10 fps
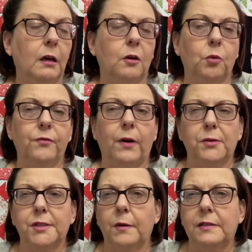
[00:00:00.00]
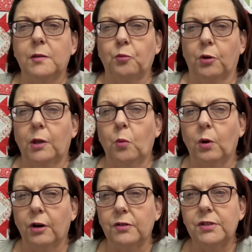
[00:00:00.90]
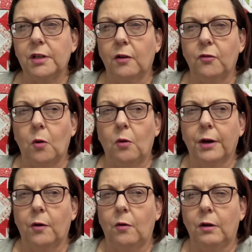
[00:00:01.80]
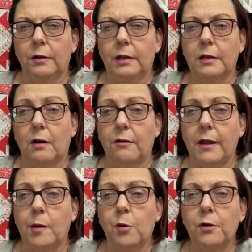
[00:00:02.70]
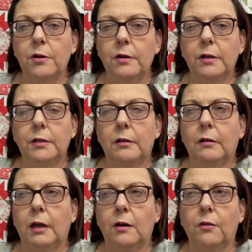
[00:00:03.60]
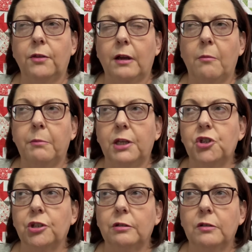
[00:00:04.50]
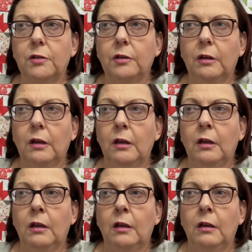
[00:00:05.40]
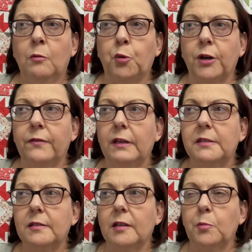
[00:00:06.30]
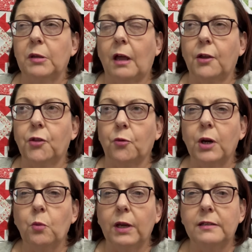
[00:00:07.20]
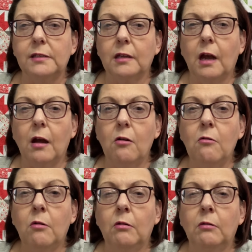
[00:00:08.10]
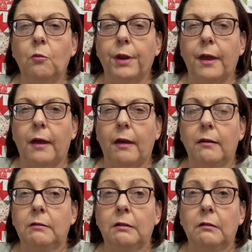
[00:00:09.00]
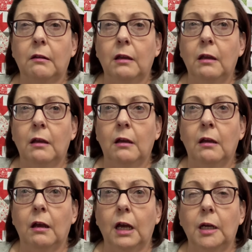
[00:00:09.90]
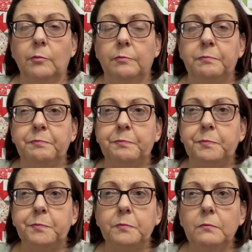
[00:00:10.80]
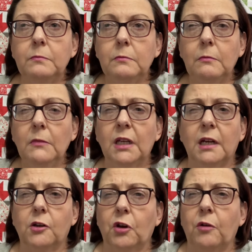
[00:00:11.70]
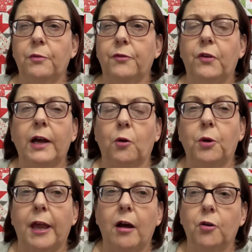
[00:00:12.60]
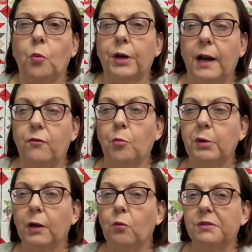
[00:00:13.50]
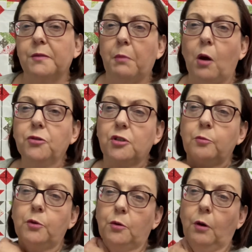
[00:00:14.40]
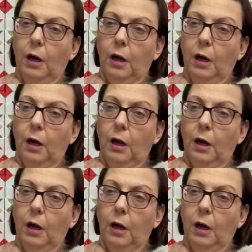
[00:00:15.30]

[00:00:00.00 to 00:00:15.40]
We've also had some really weird stuff going on in our neighborhood. I don't think I mentioned previously, but like 3 weeks ago, we had, and I don't know the final count or whatever, but it was multiple